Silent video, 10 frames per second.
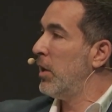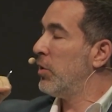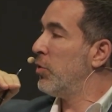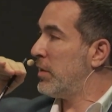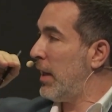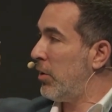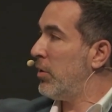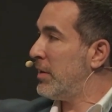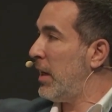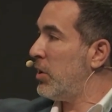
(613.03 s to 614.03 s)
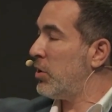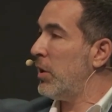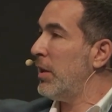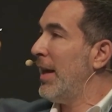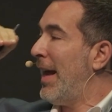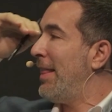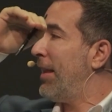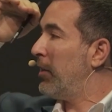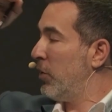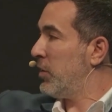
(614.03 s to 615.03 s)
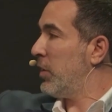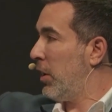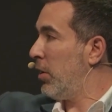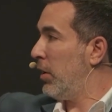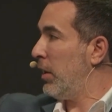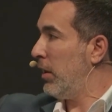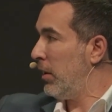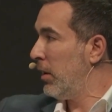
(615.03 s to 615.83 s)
to standardization and then to security.